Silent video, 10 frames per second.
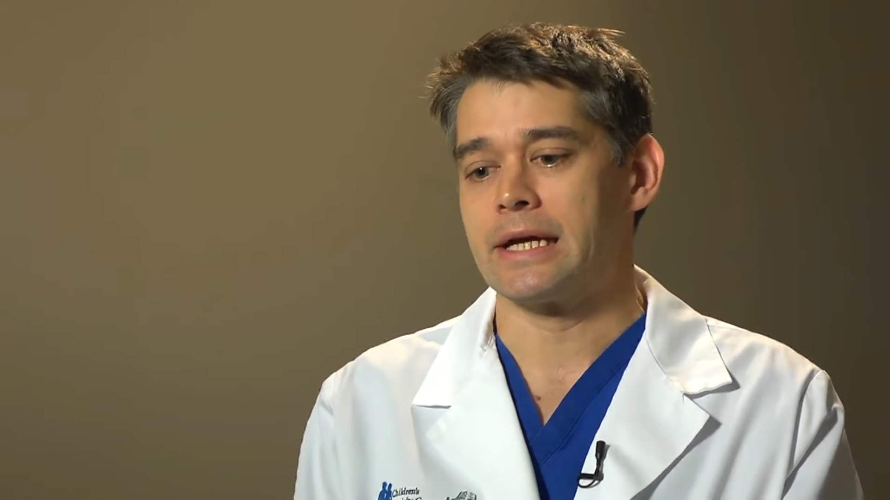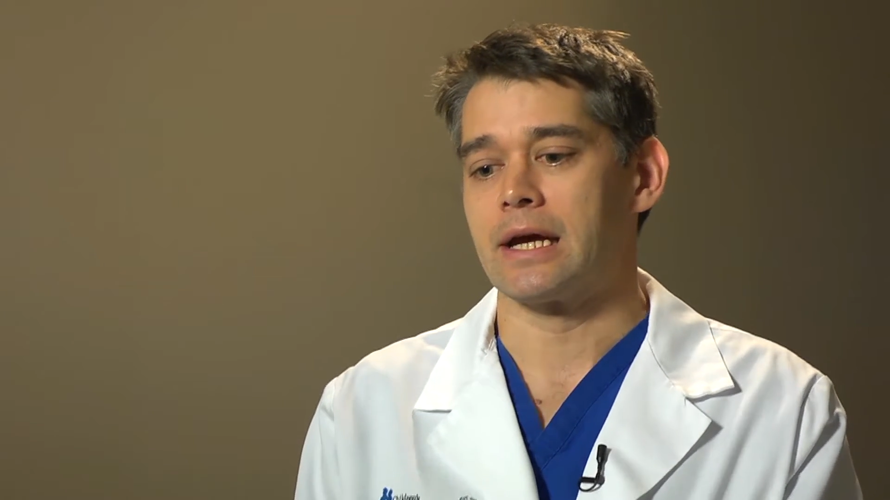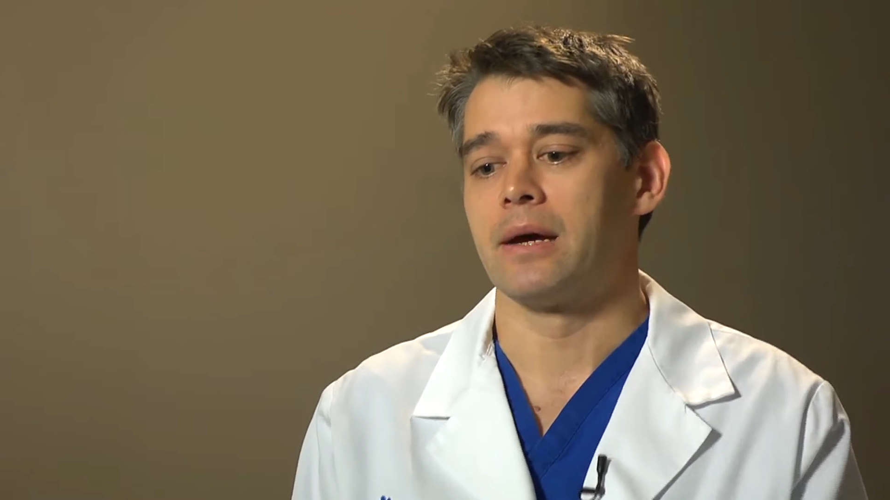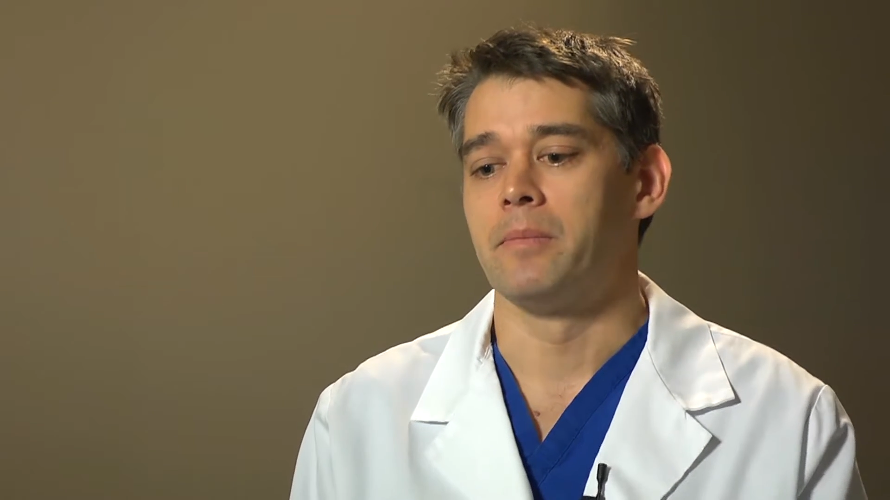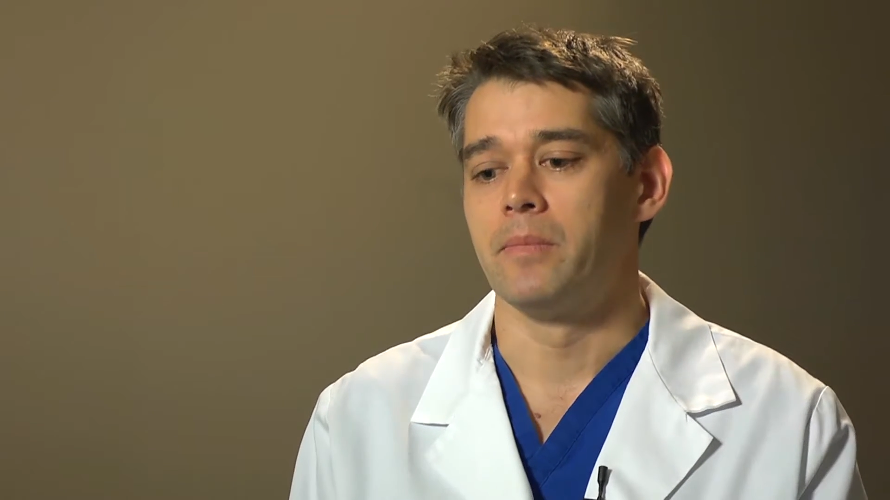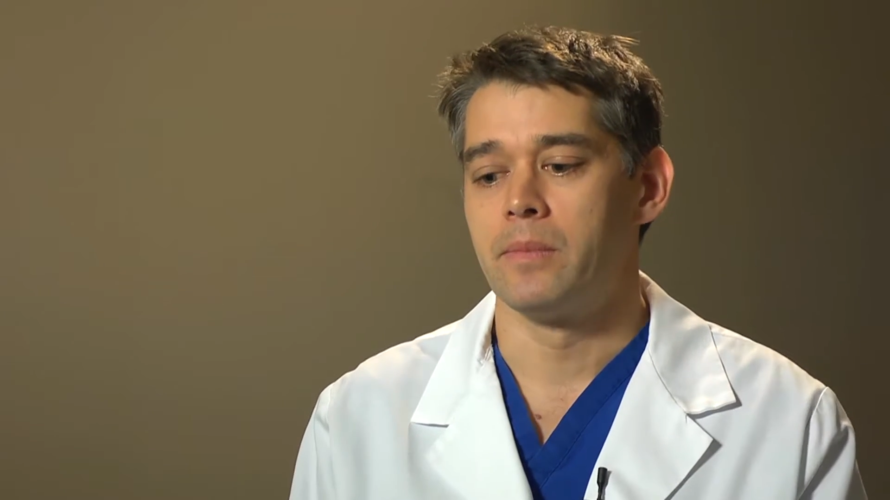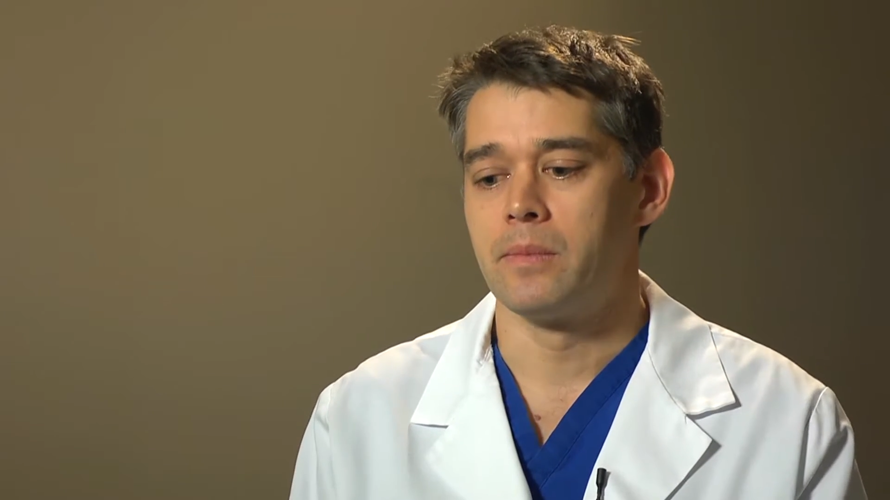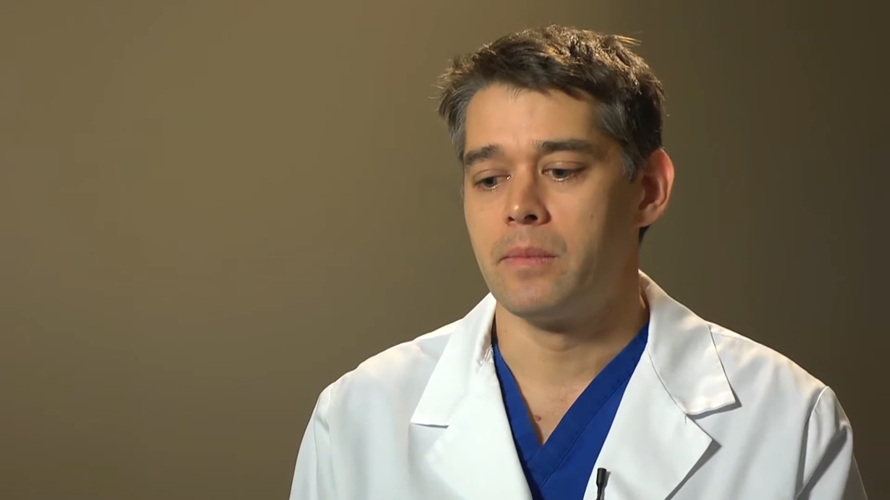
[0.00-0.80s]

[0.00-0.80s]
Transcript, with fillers: Um,